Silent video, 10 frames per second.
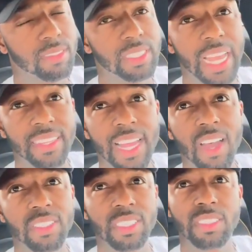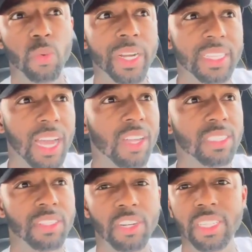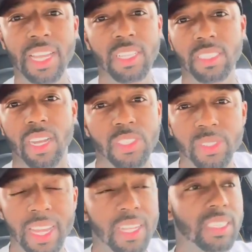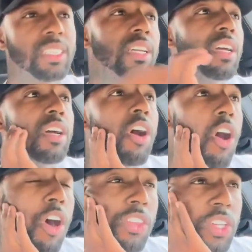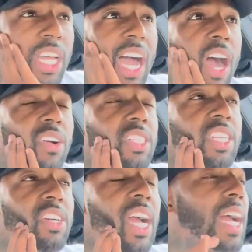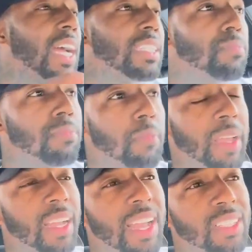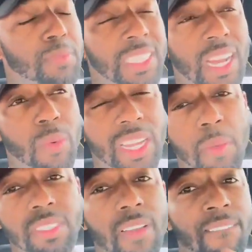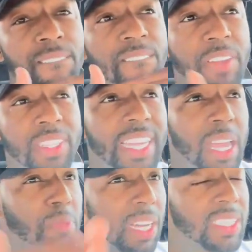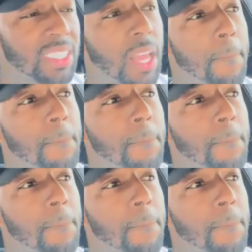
10,000, 20,000, 30,000, 100,000. All those I'll consider as big accounts, especially like when it comes to 50K plus.